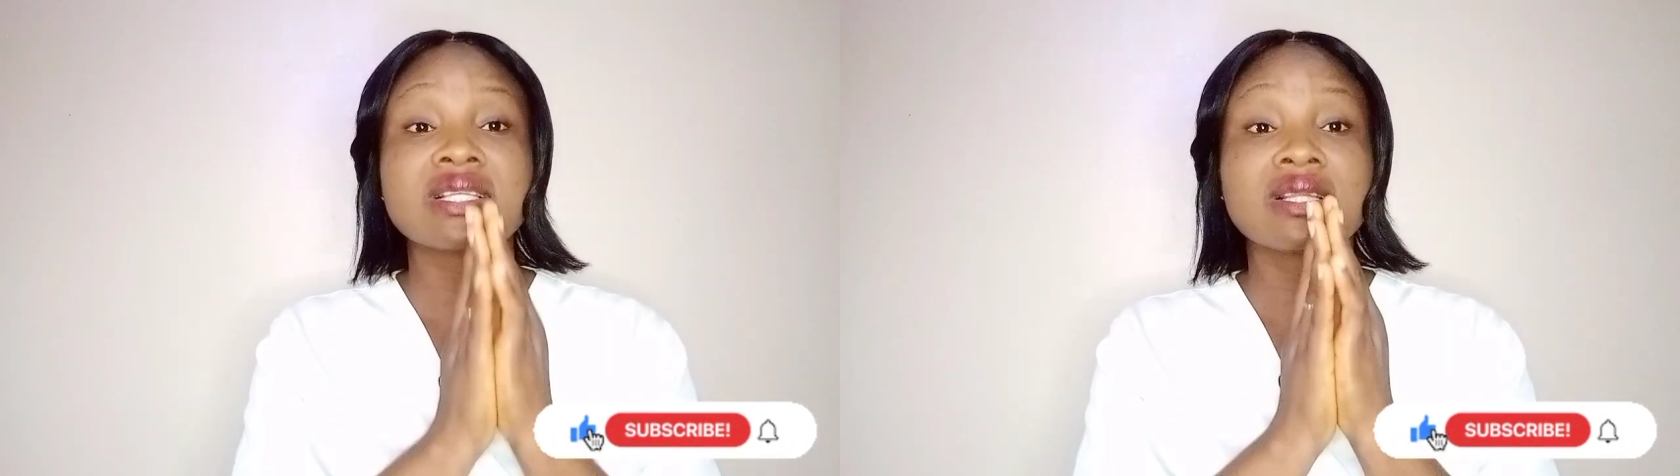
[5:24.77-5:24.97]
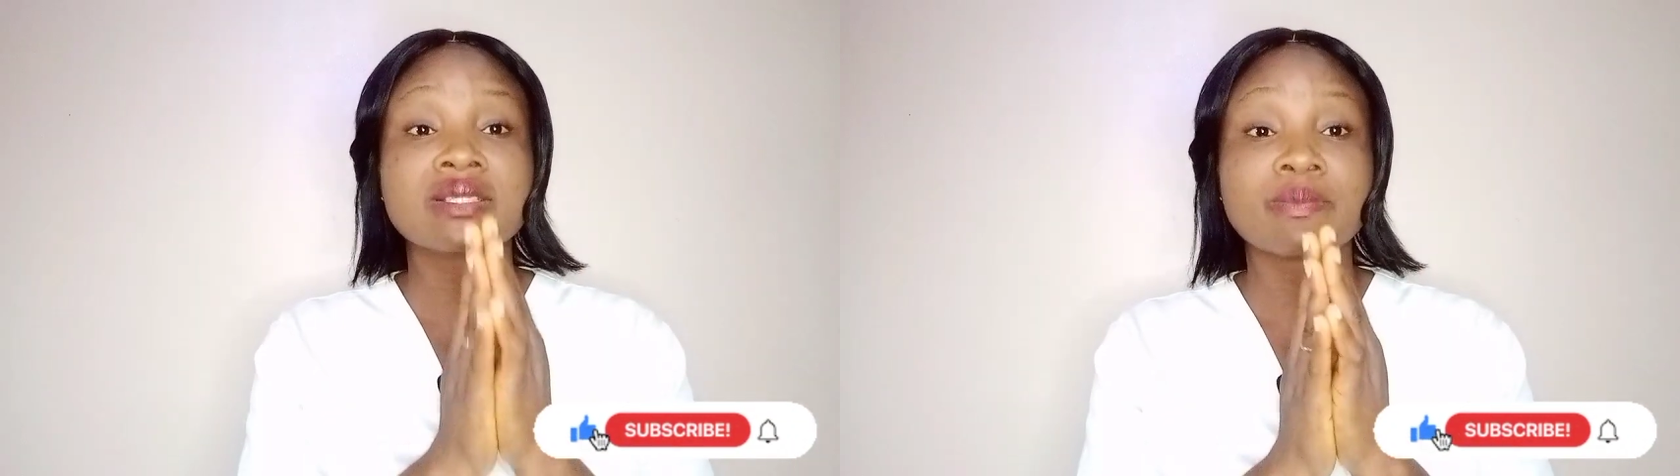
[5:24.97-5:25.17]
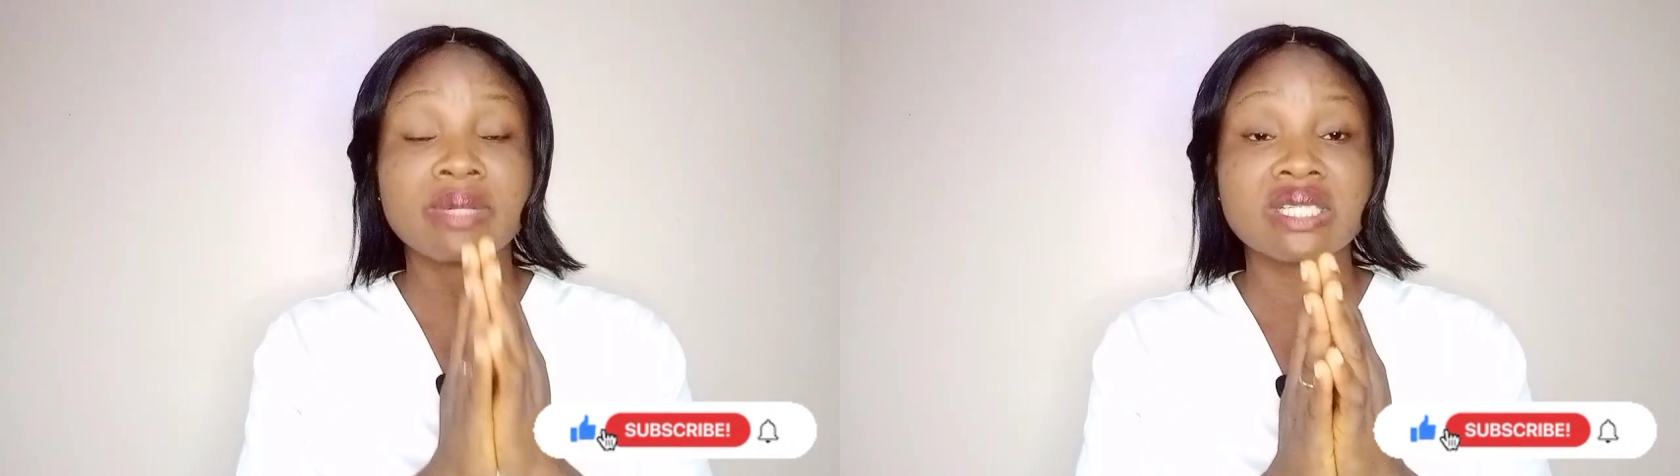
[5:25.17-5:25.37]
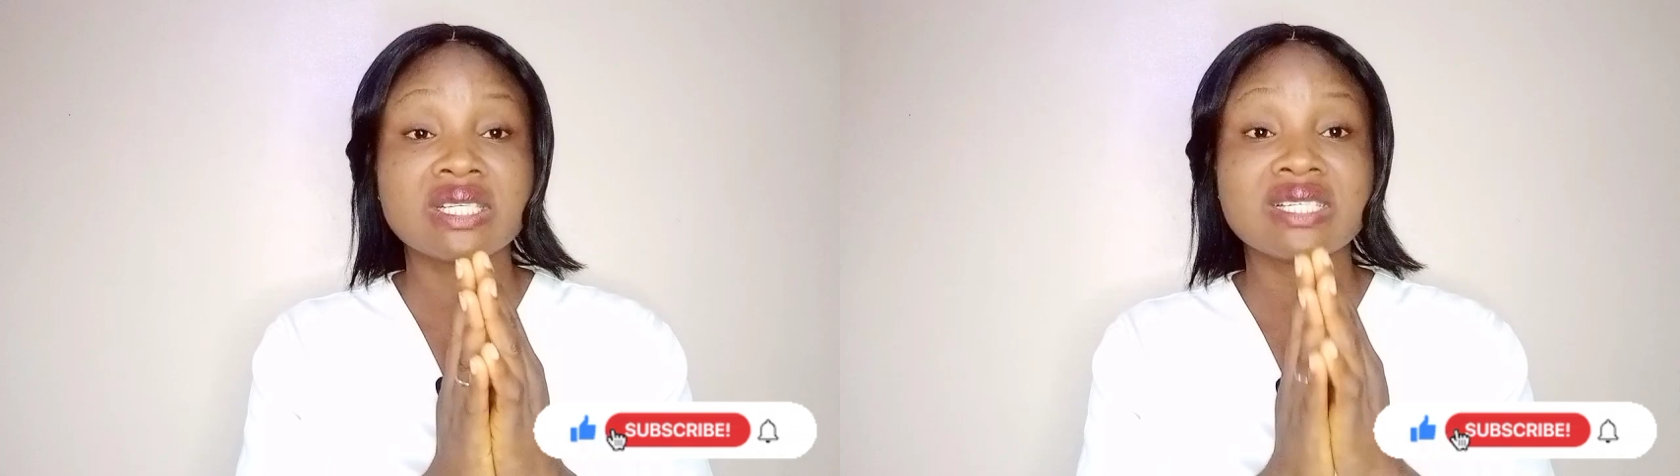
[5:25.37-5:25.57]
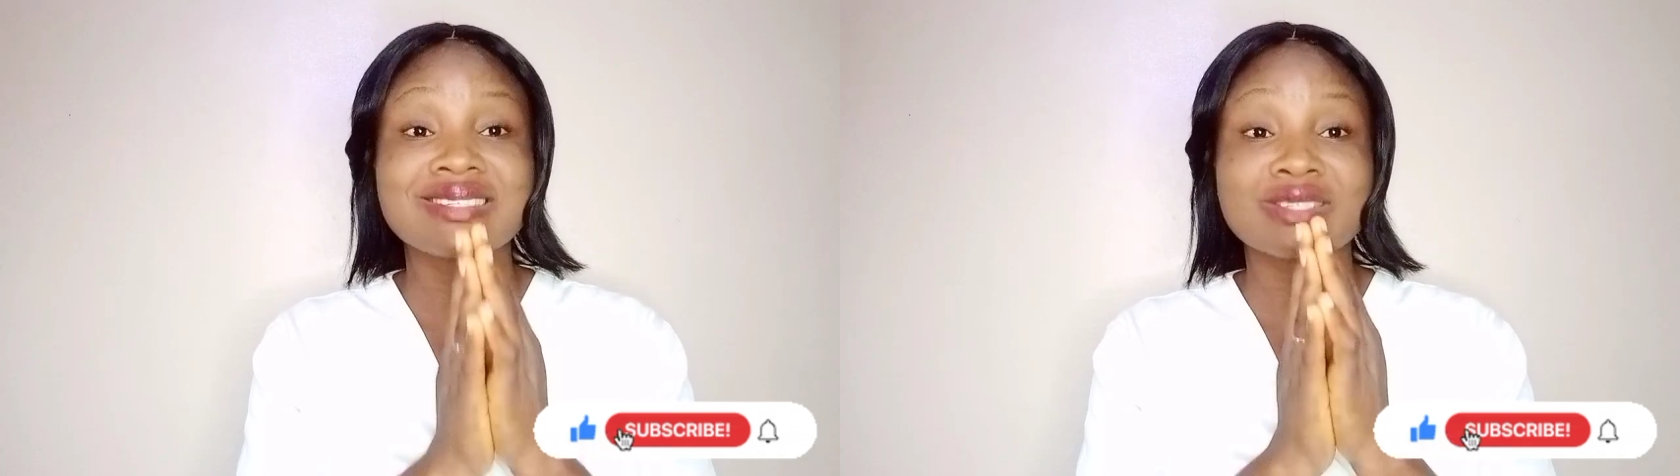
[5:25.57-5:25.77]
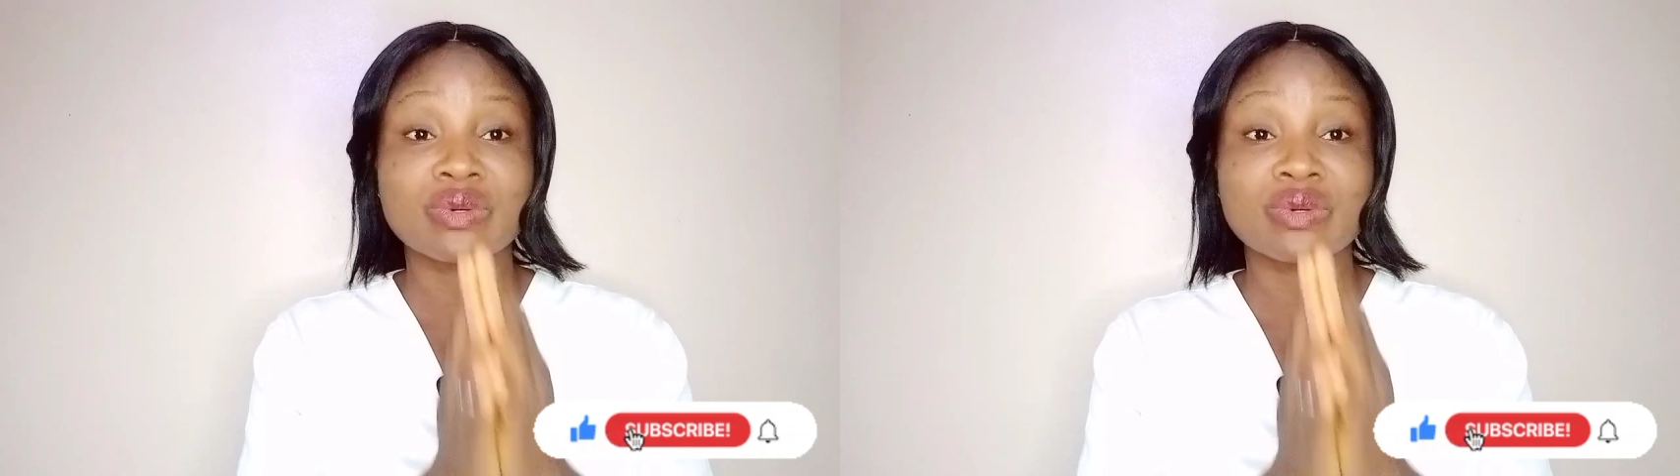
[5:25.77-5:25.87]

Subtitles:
this bleeding is